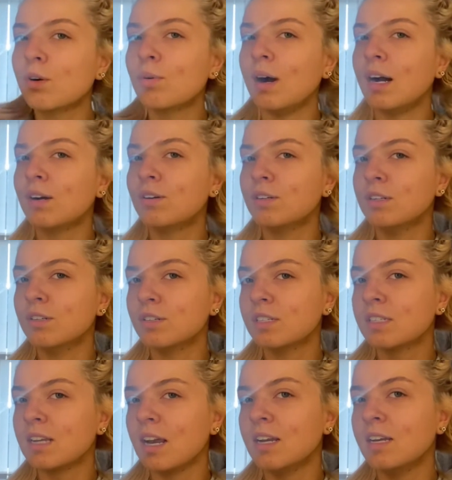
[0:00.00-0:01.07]
quite a good
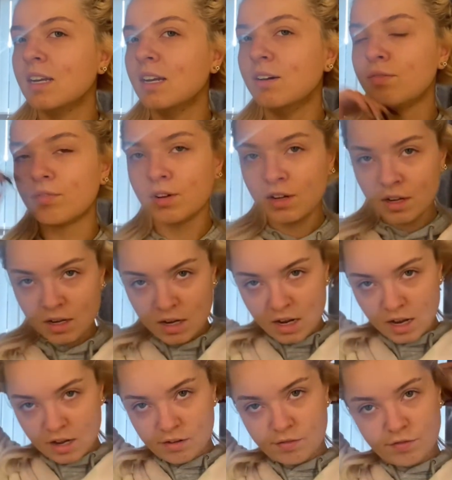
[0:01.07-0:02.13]
understanding of,
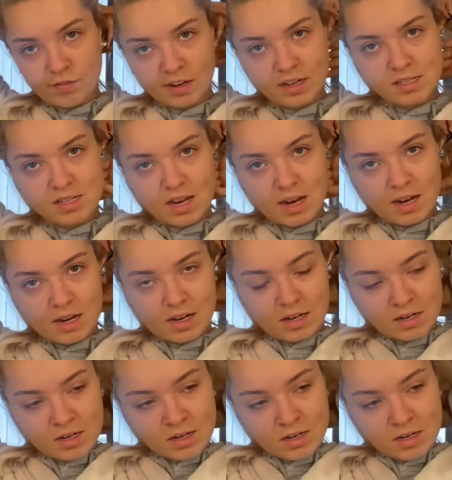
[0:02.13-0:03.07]
of things like that.